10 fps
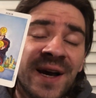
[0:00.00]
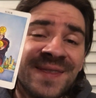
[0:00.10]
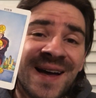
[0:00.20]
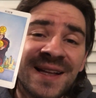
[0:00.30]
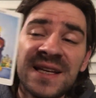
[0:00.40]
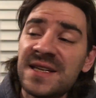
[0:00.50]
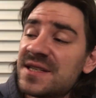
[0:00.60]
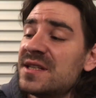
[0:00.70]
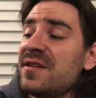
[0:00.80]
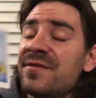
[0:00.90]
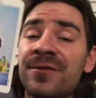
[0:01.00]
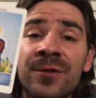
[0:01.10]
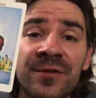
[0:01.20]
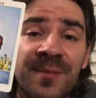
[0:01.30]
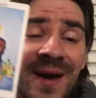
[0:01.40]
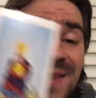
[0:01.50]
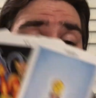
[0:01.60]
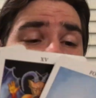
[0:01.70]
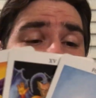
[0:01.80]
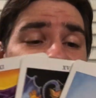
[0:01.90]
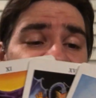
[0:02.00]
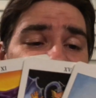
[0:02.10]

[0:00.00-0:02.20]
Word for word: and that is the Four of Pentacles.